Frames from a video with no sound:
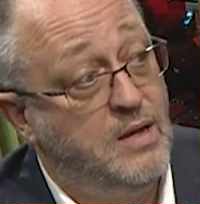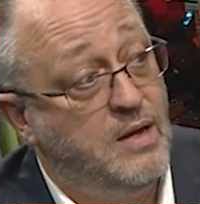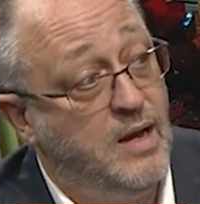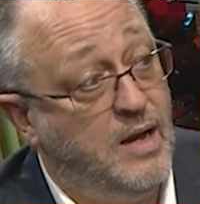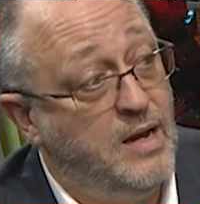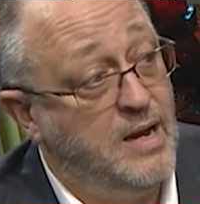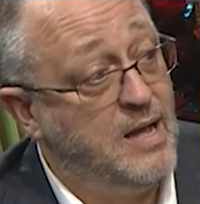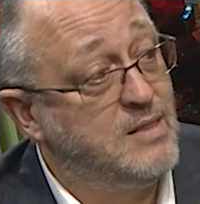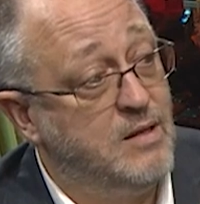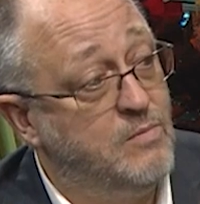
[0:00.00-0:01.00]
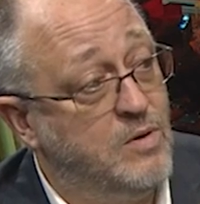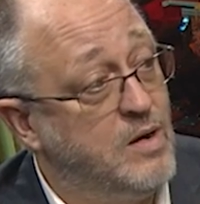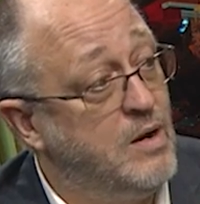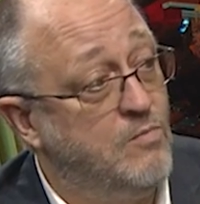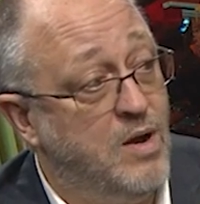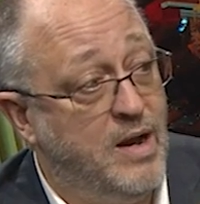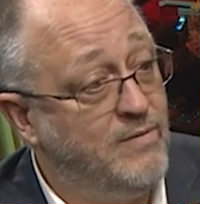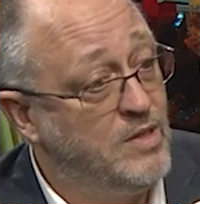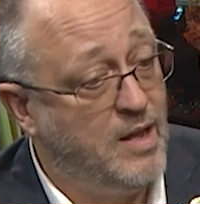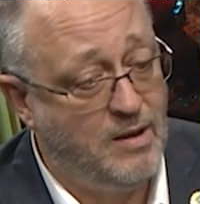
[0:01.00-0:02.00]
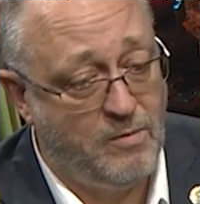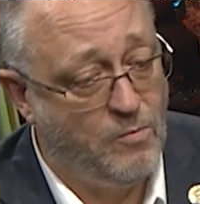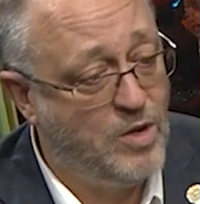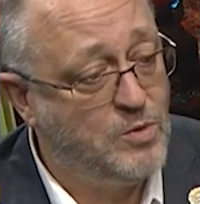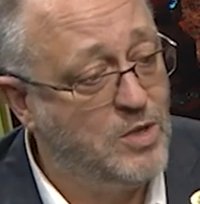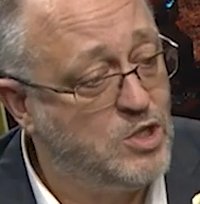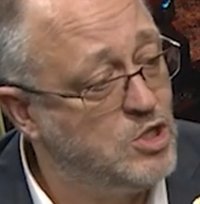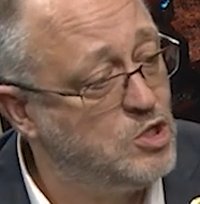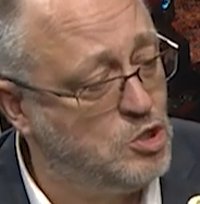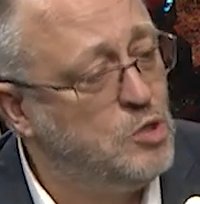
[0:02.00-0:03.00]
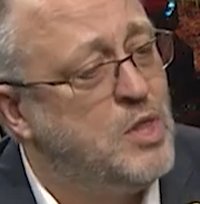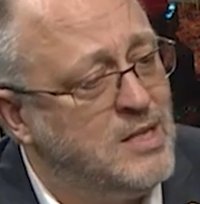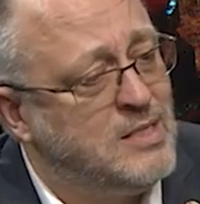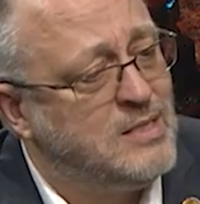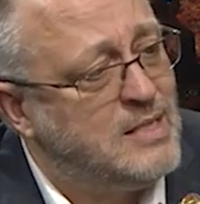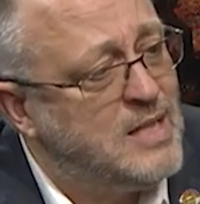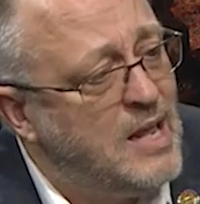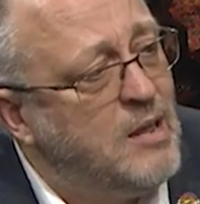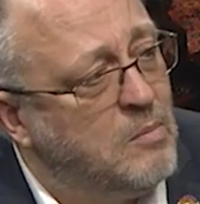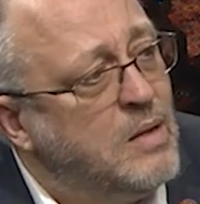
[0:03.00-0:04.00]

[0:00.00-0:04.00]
Eh, not that we're going to run everything. We, we should just do things as a team.